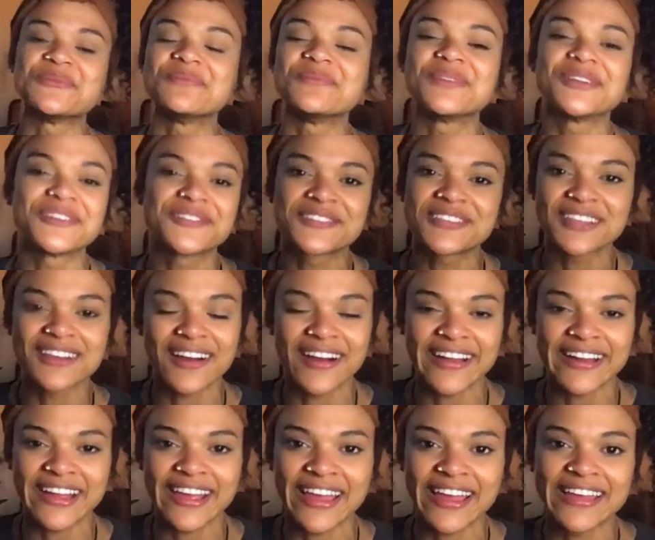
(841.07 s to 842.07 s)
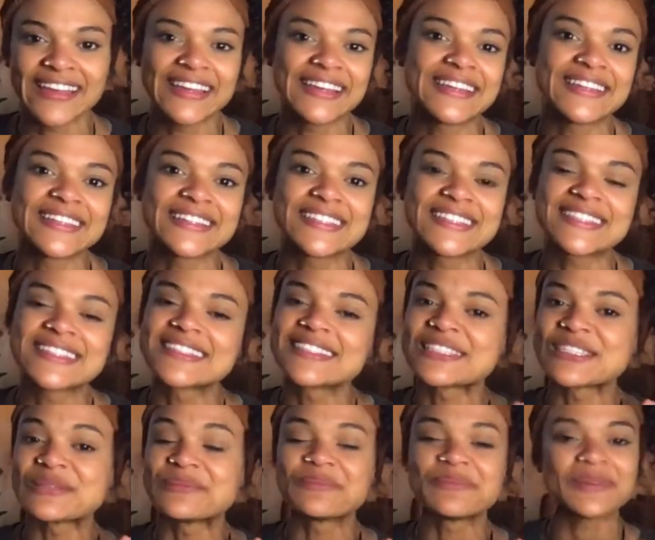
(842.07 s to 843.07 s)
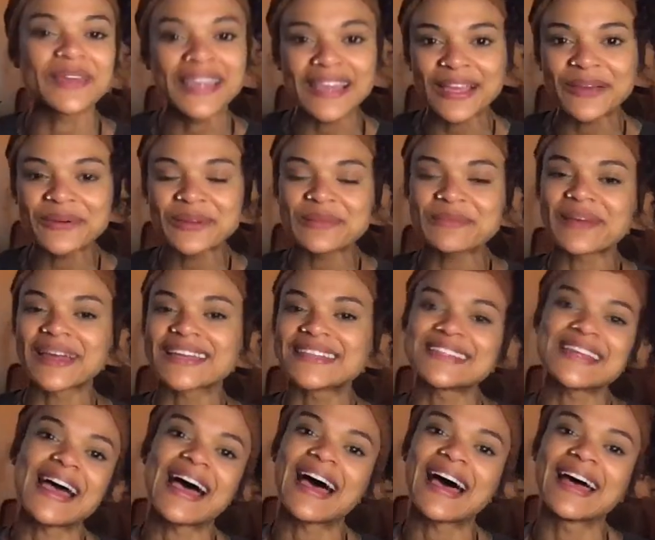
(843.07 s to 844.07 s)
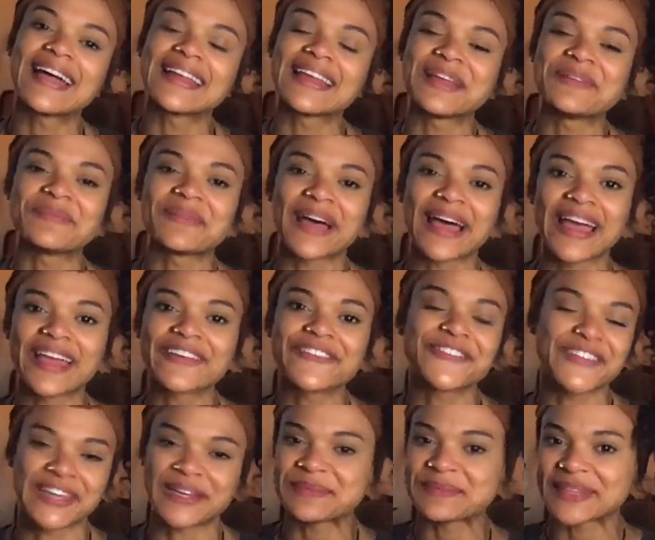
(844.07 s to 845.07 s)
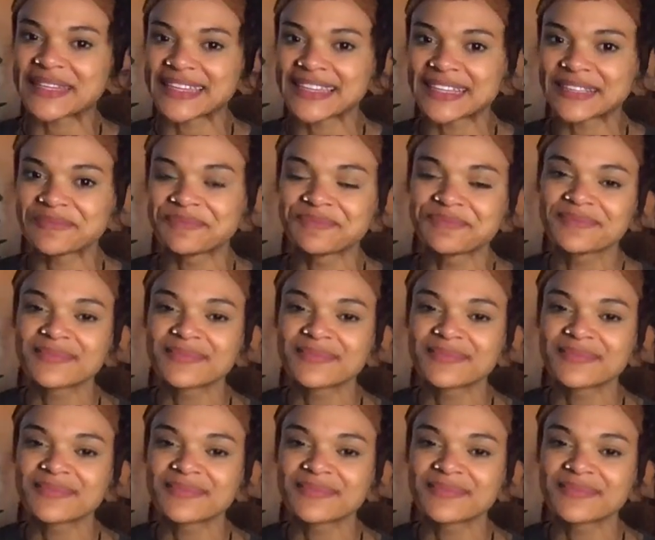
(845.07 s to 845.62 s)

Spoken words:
move to Ghana is to be with my dad and my family.